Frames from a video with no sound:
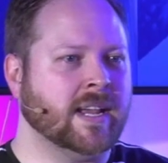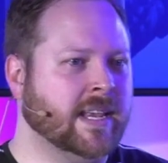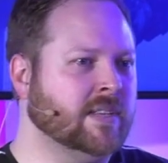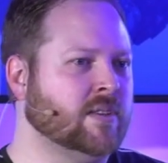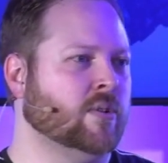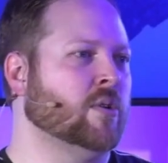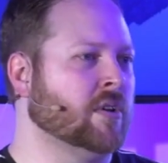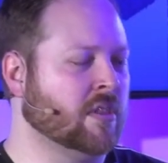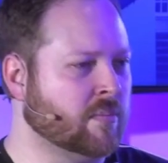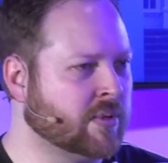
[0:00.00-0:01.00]
not get to go
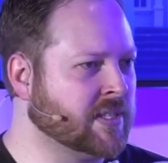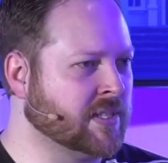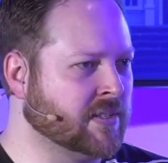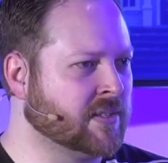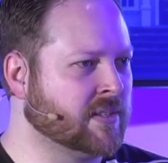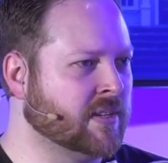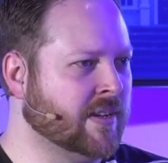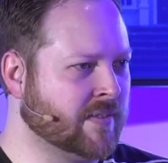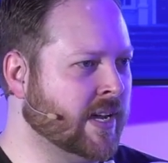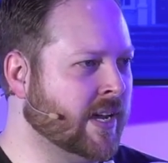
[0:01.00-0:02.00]
into the presence
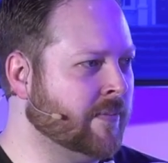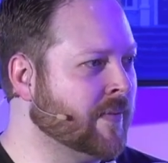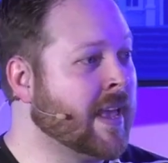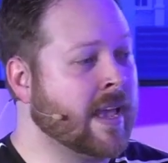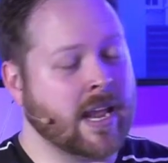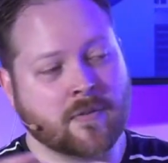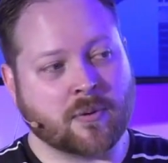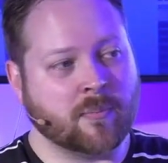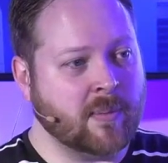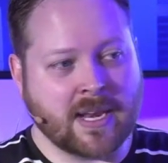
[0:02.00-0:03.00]
of God. And
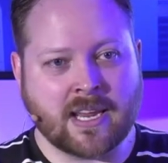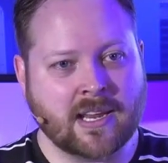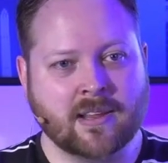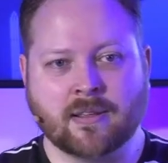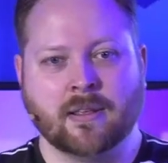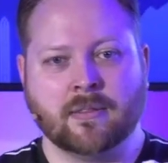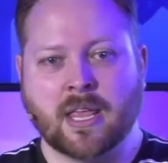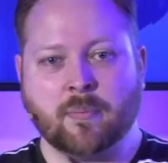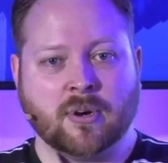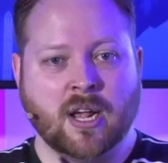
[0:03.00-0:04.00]
for many,
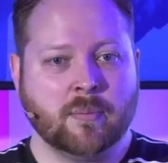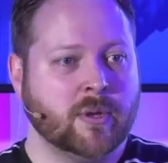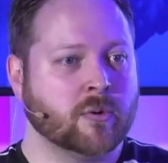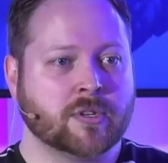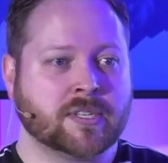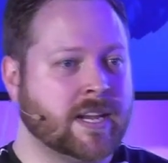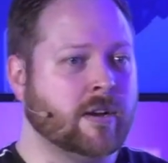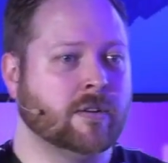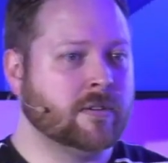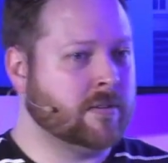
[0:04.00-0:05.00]
they probably were
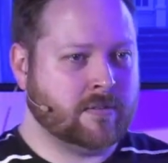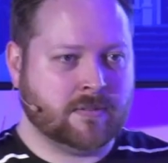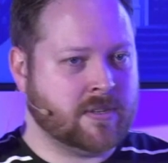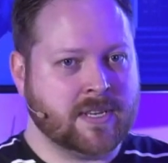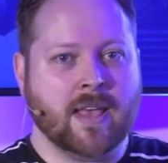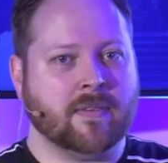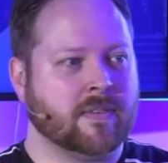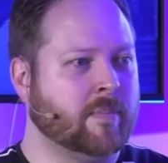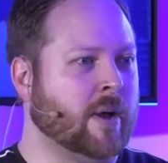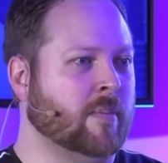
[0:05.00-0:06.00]
scared to
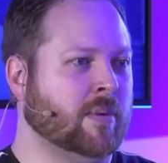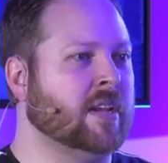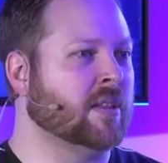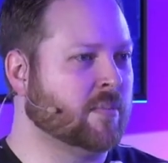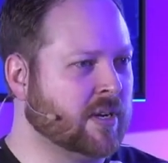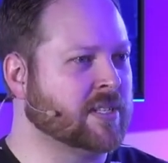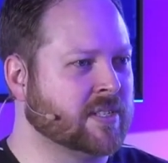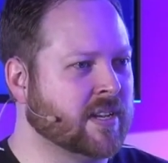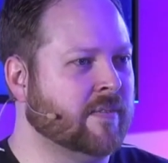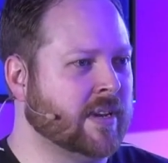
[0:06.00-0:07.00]
death about being in the
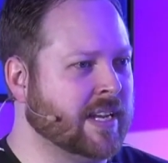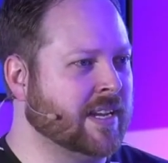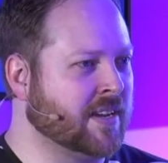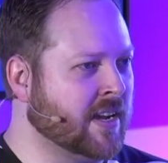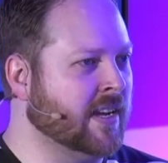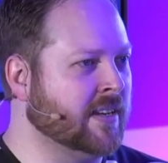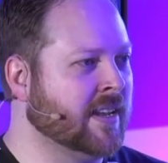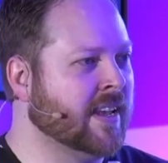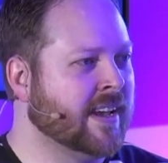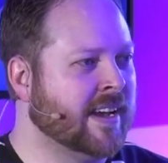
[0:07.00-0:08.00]
presence of any God.
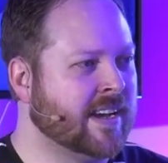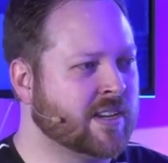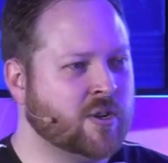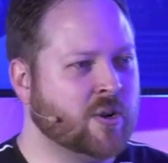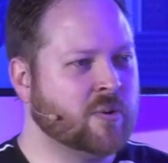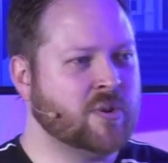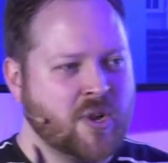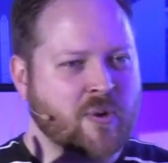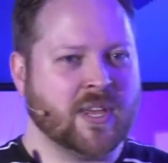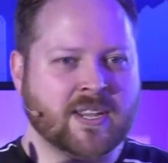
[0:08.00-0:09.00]
You don't
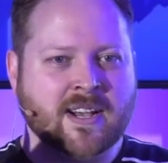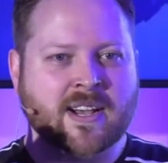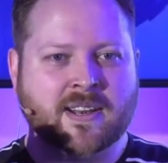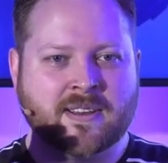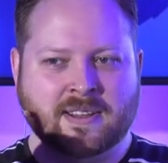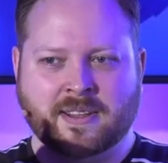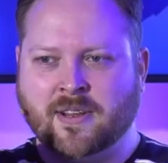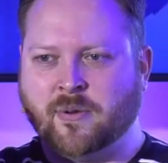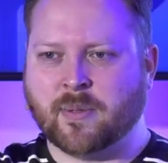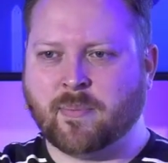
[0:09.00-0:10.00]
know that God,
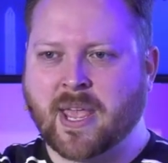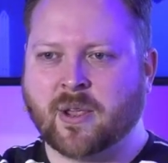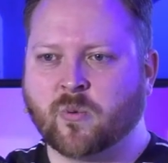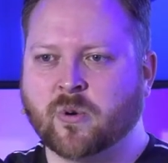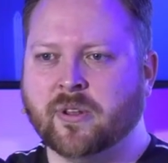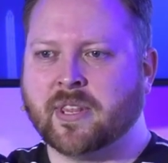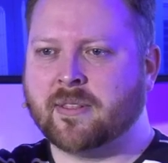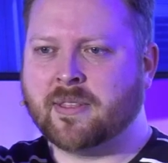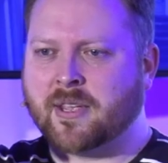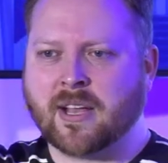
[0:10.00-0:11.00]
you know, in the pagan world,
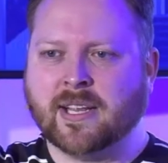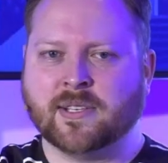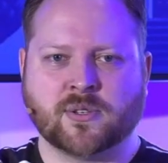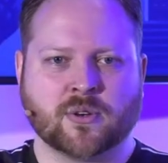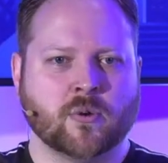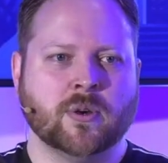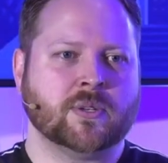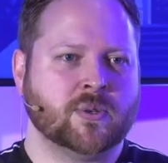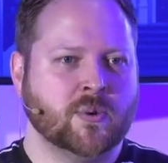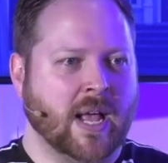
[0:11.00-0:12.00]
that the gods are
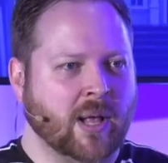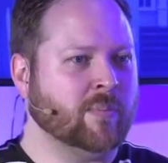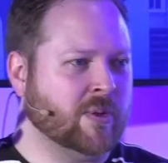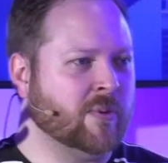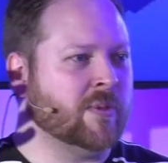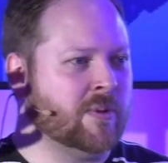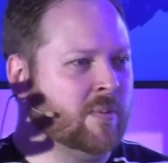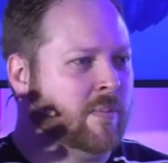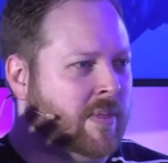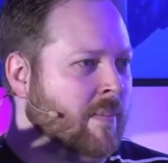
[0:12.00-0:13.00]
going to help you,
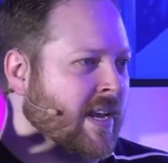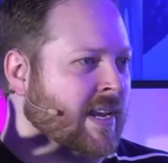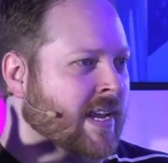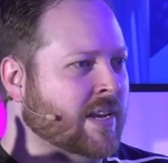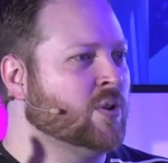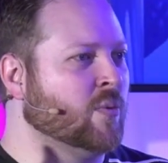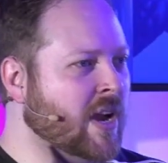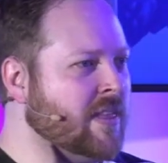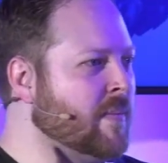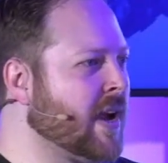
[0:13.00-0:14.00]
that they might get in your
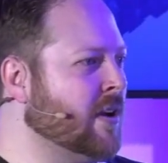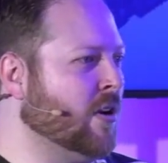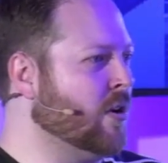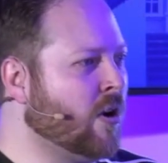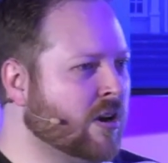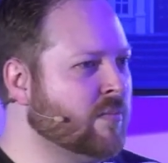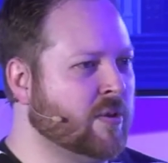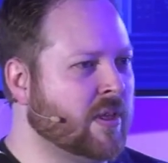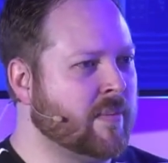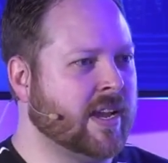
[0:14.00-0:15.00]
way, they might harm
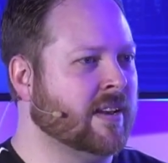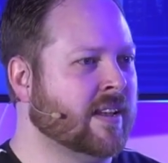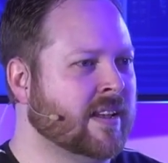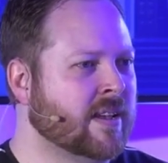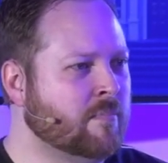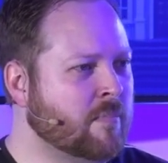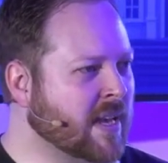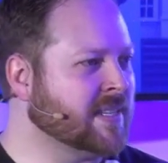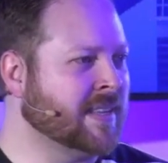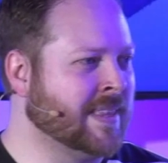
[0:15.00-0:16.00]
you, they might
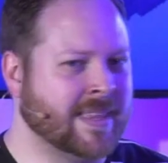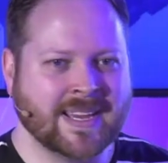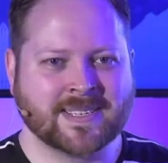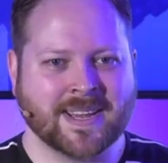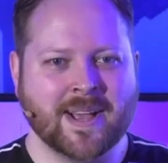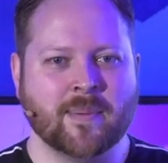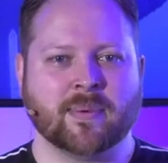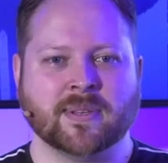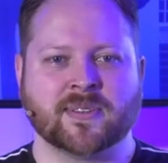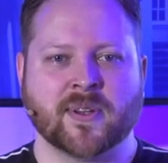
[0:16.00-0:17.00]
mess things
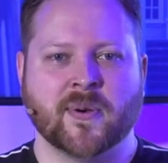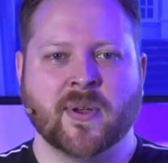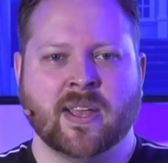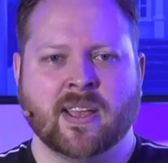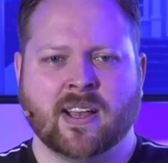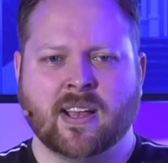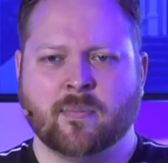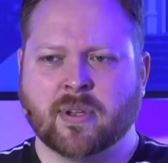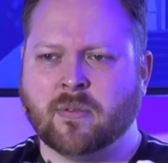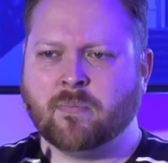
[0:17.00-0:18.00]
up. And so,
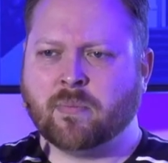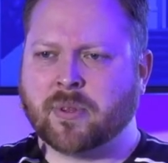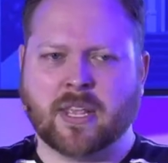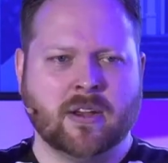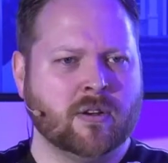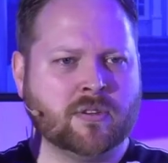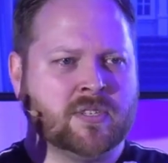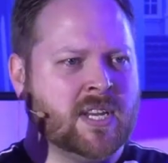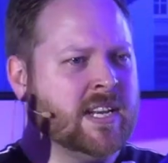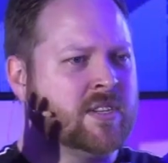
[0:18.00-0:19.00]
but they're
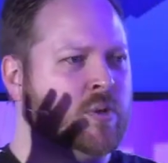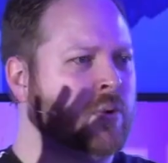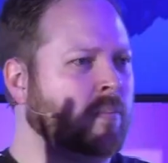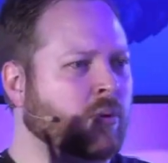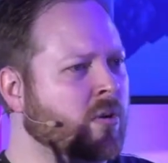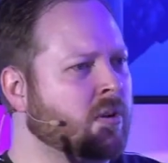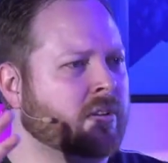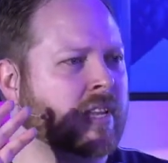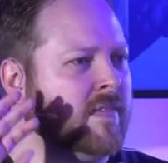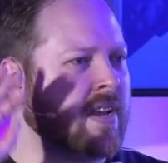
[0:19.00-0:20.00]
seen as too
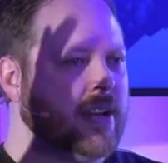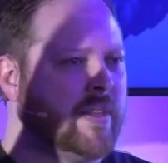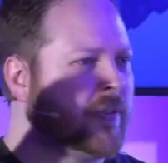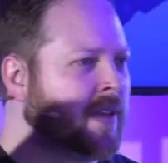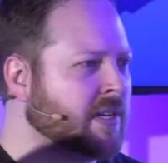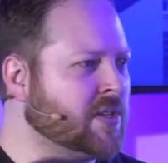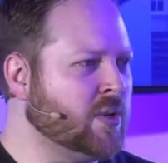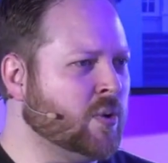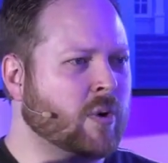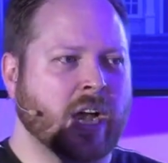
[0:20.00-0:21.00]
important. They've got other things
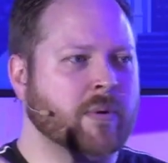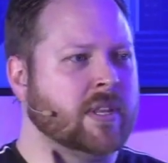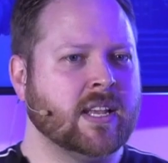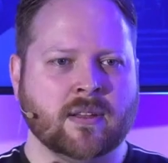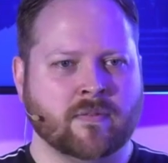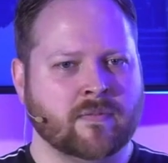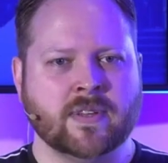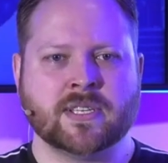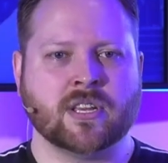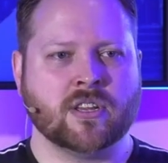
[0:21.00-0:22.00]
to do. Why would they
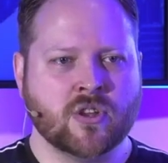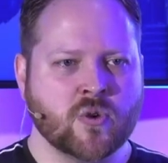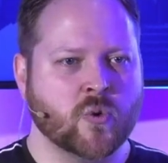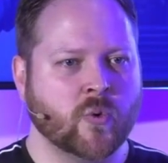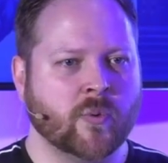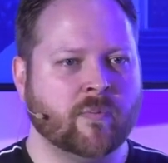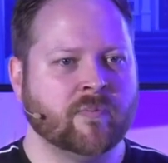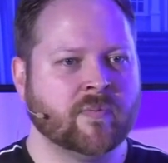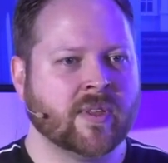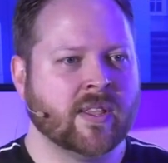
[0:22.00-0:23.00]
visit you?
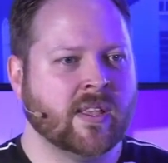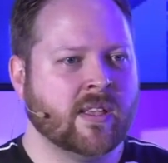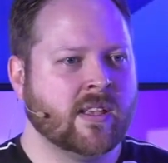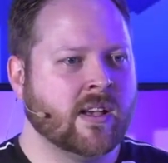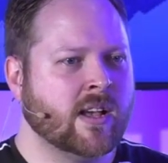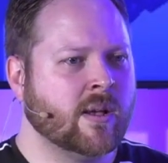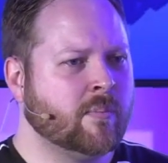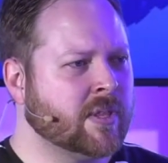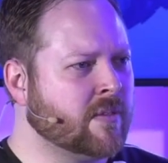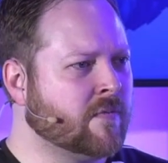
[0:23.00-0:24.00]

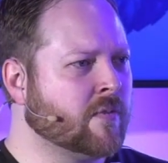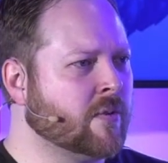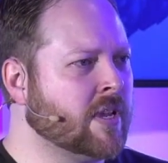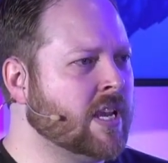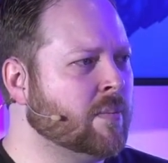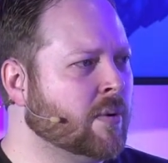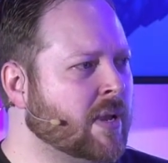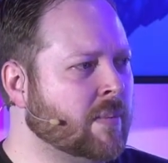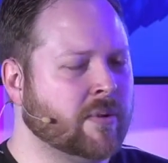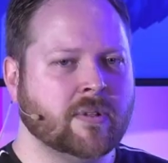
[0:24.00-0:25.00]
But for the Hebrew
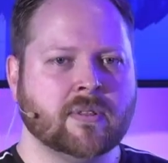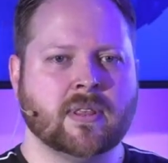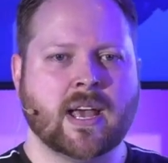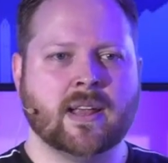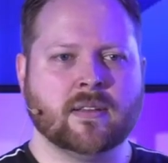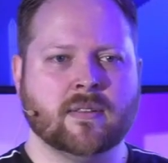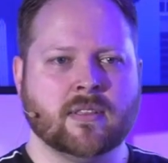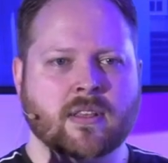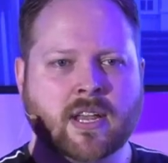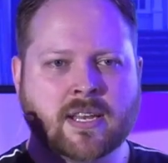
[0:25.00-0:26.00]
people, that
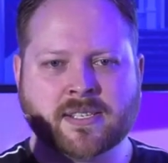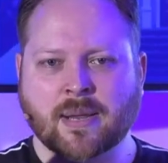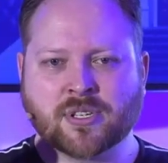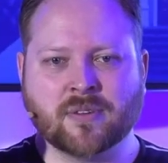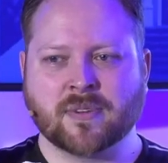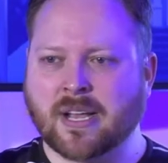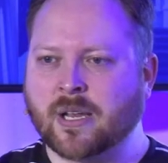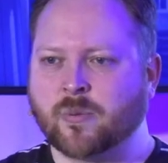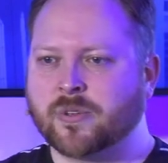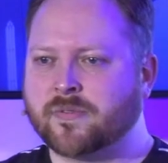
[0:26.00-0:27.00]
the conception of
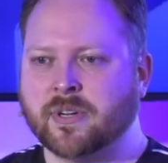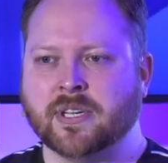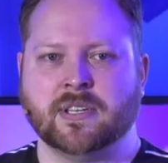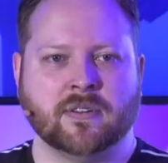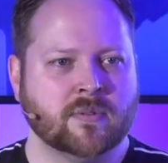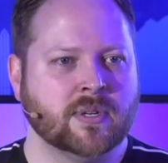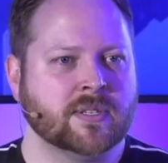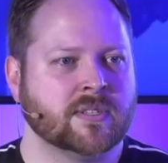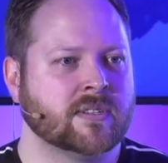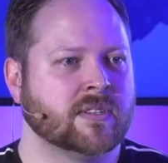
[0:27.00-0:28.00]
God was very
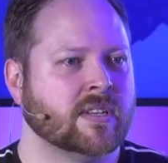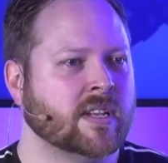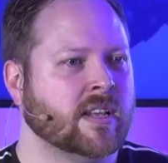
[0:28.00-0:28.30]
different.